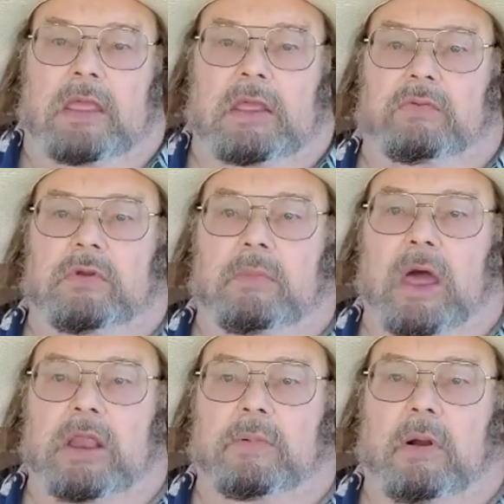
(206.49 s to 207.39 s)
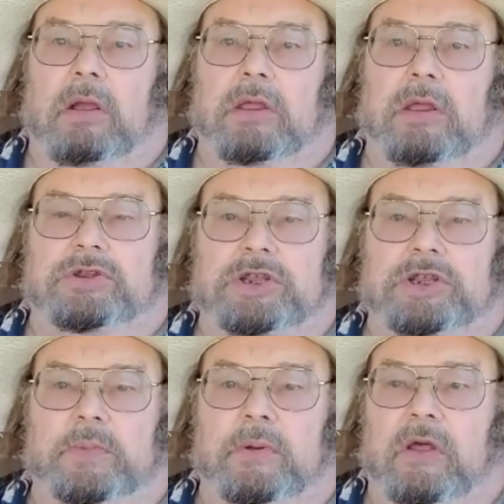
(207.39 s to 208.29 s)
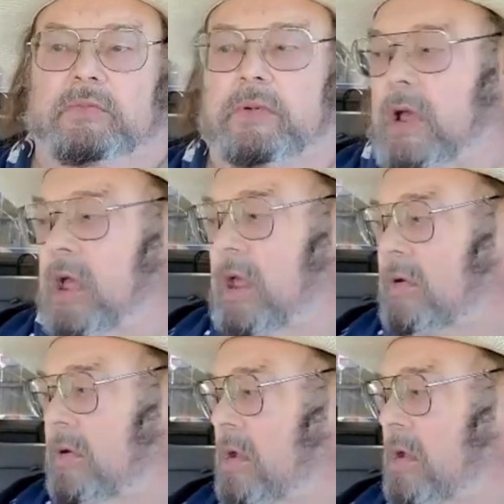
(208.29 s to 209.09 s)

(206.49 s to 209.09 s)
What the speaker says: If you can buy the park at a cheap enough price,